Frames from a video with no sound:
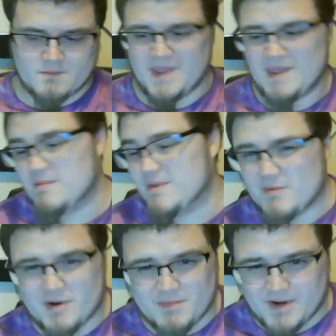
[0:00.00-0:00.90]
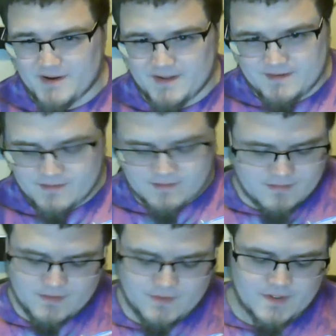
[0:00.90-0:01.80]
Maybe a barbarian.
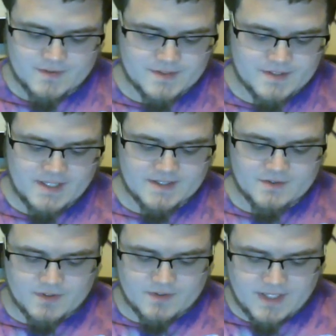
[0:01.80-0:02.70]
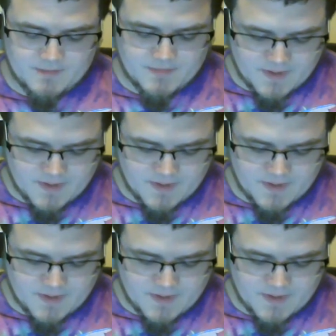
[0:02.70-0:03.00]
Who knows? He has a cool little cape